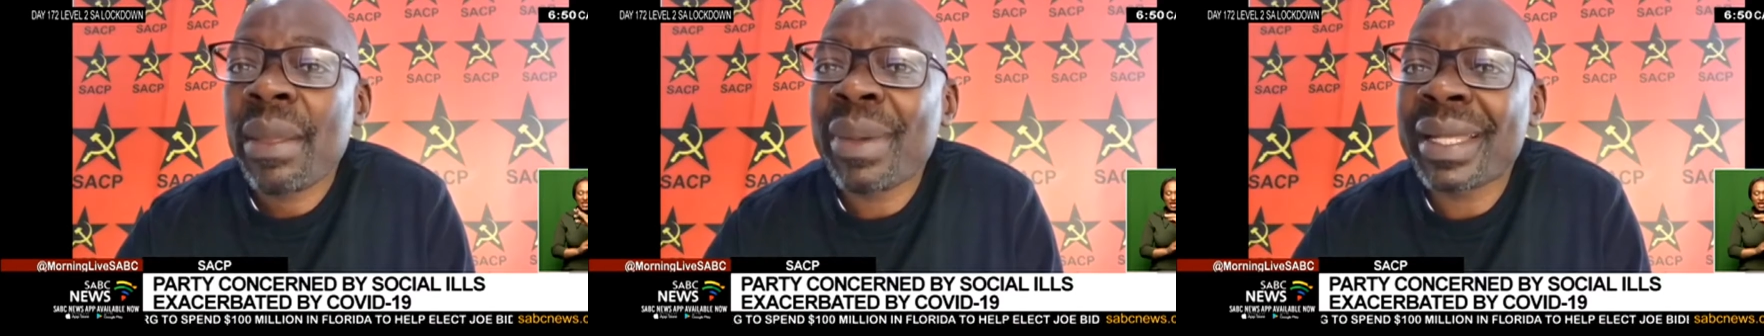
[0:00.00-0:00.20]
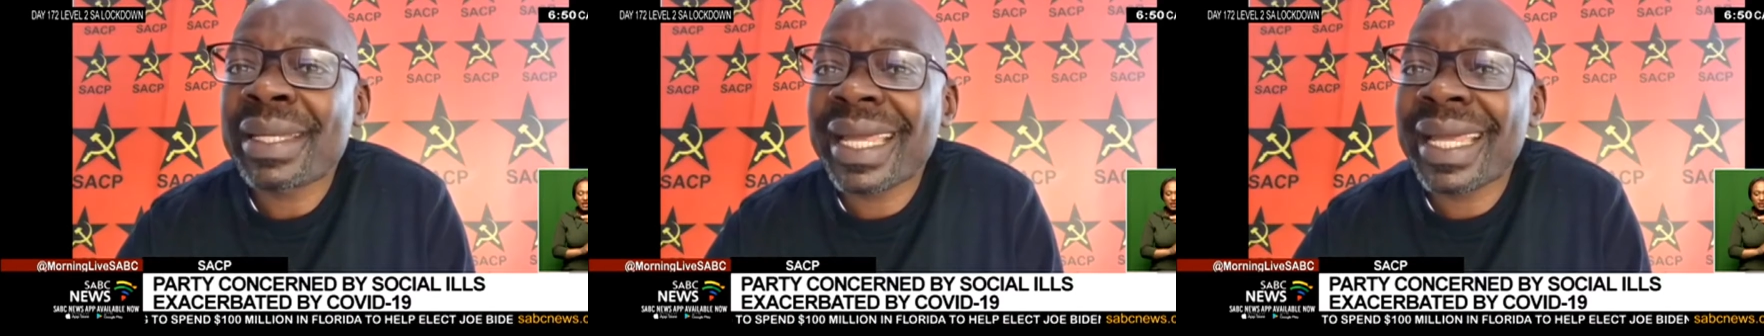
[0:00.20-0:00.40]

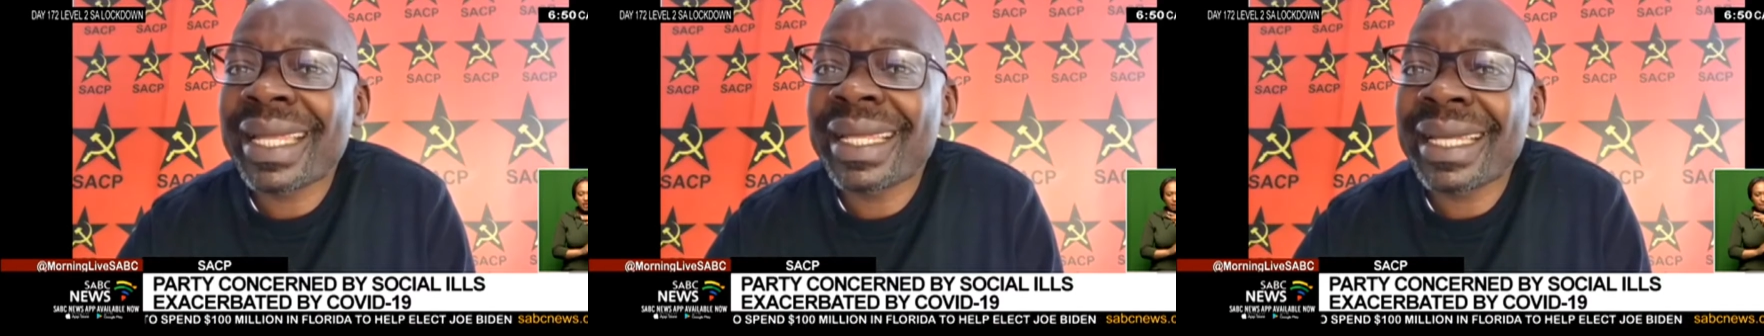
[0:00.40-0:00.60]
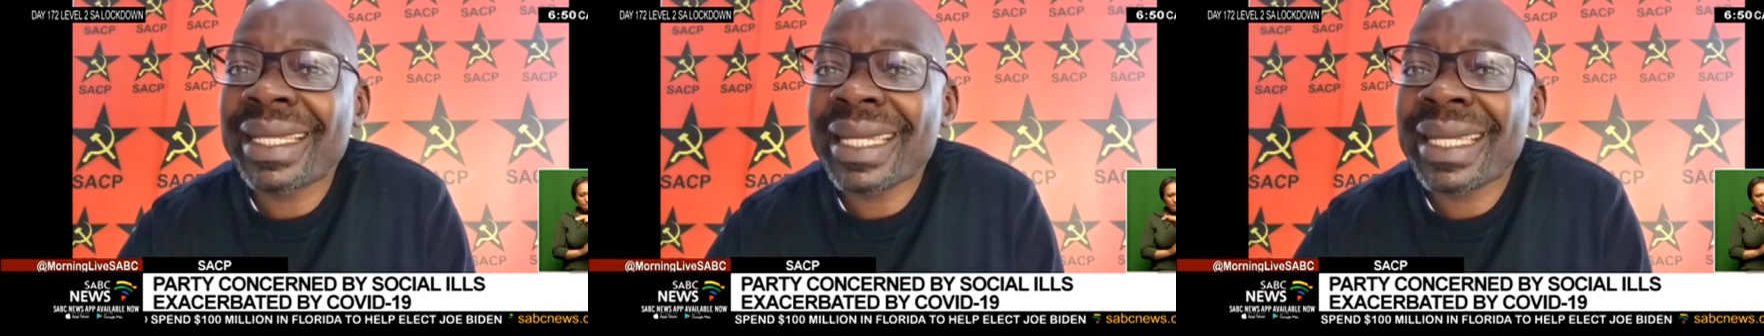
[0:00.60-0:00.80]
But
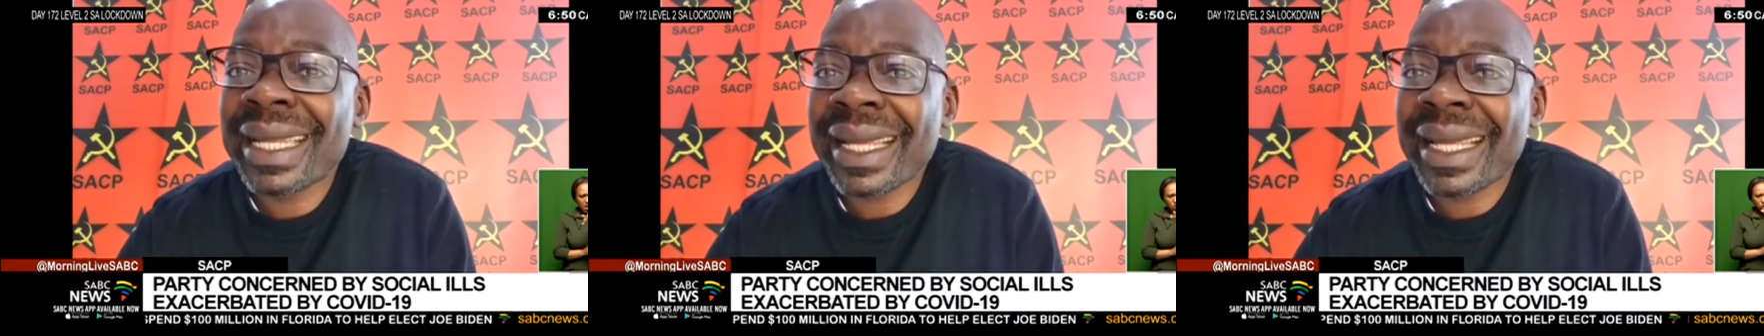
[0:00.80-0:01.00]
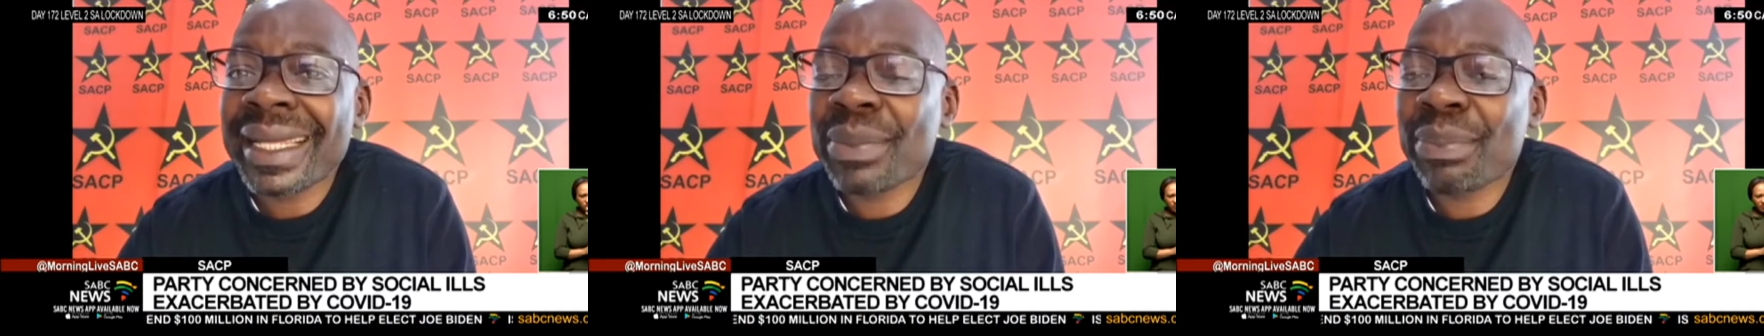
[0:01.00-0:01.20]
in
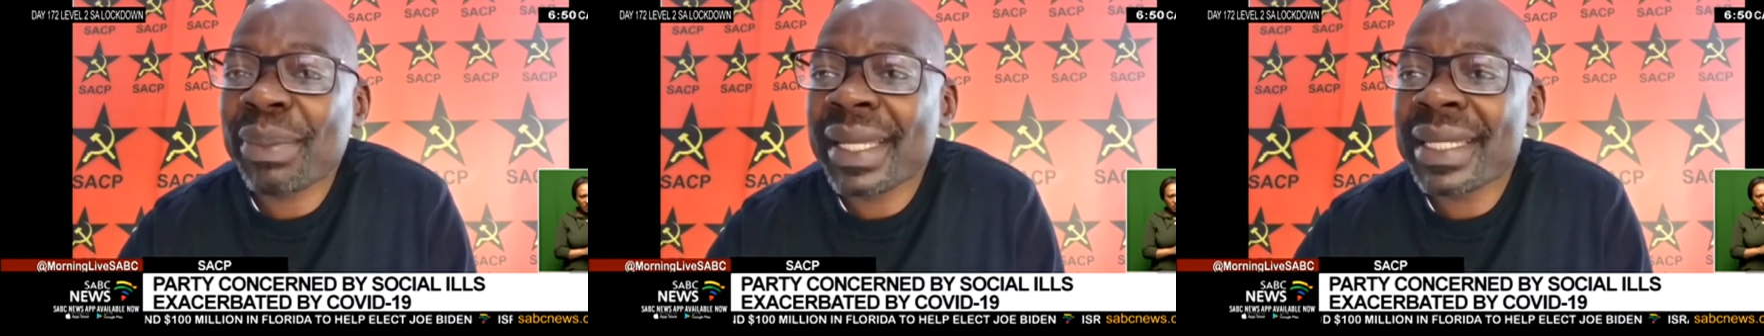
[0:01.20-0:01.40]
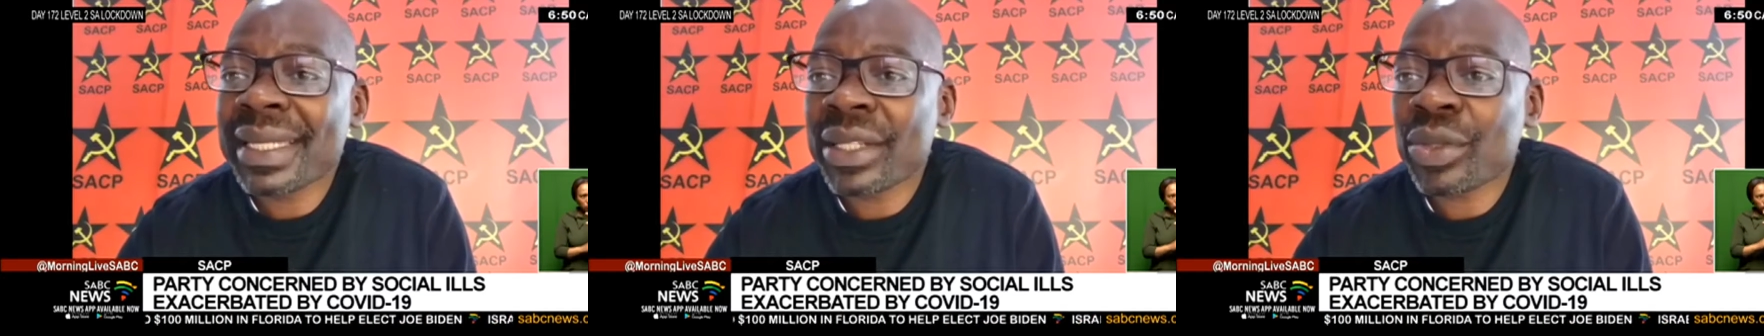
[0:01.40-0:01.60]
that
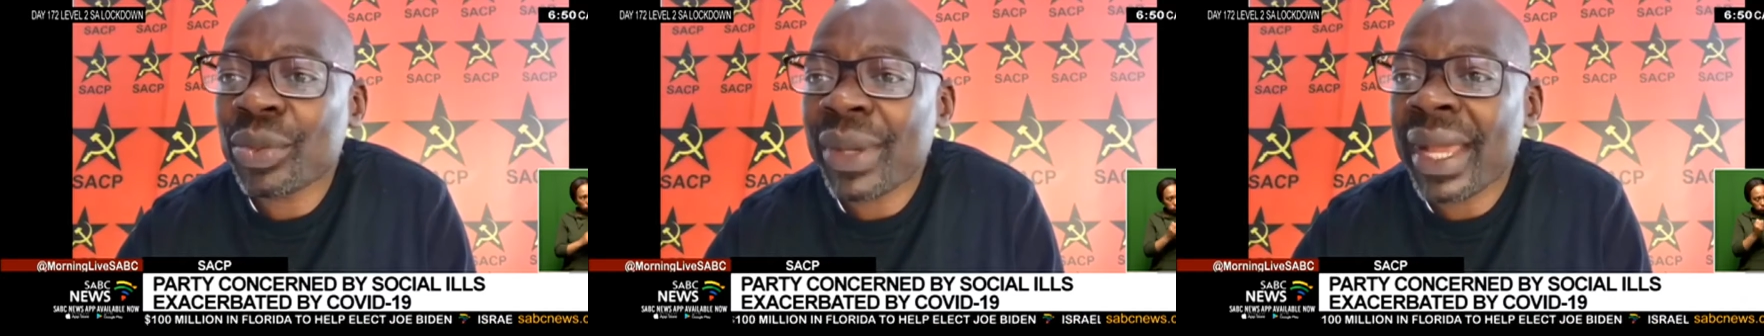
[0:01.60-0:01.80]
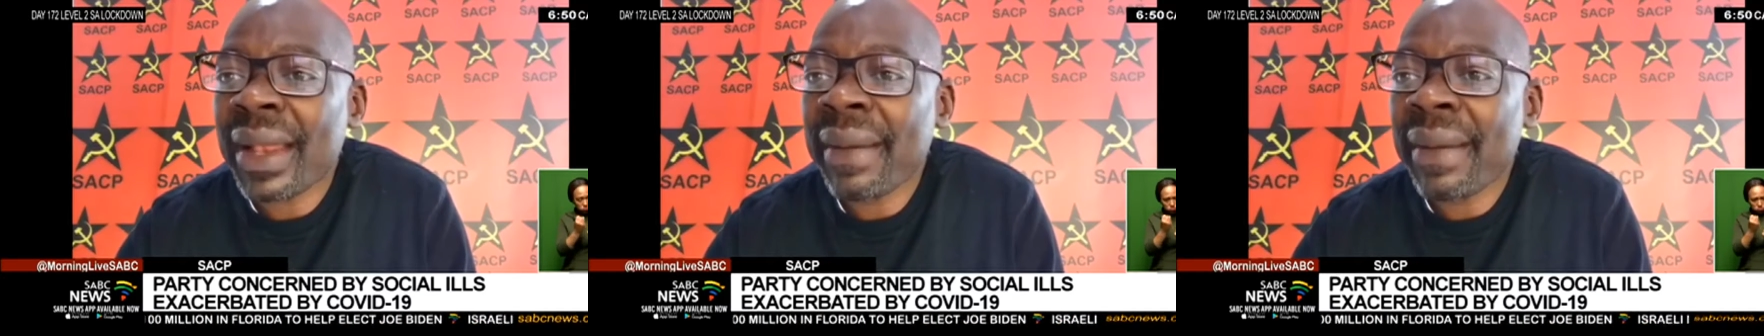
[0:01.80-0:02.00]
space
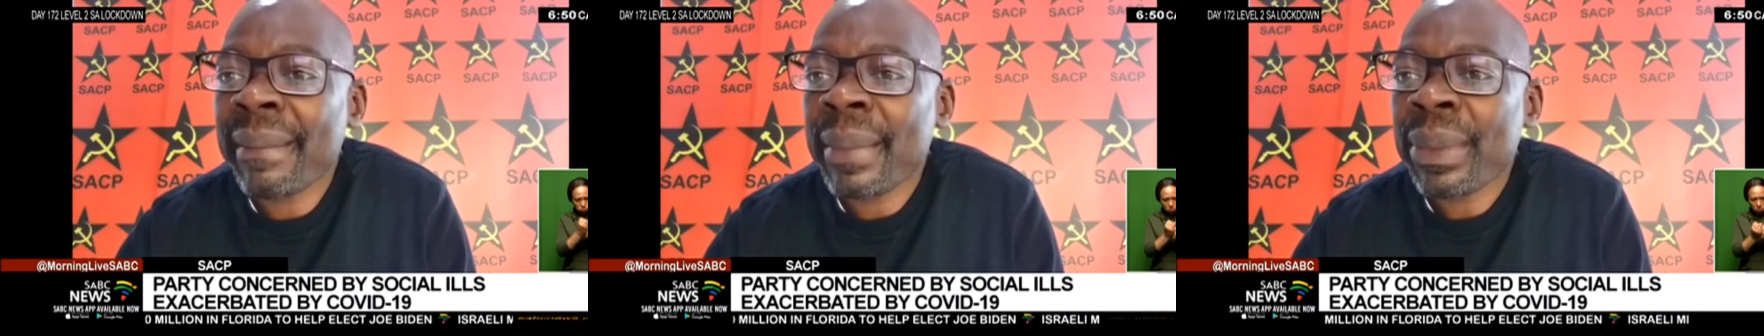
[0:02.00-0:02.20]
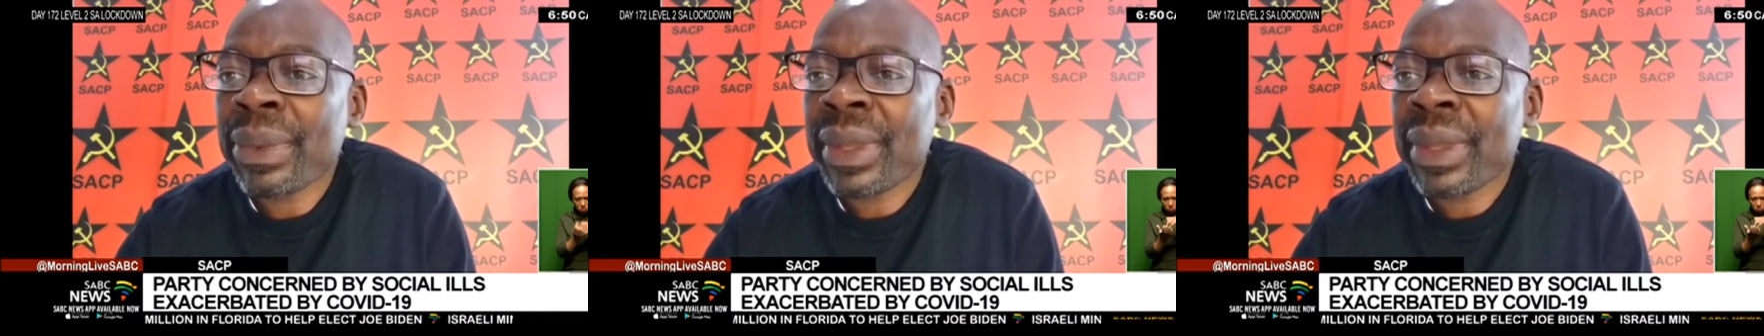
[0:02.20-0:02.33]
as well,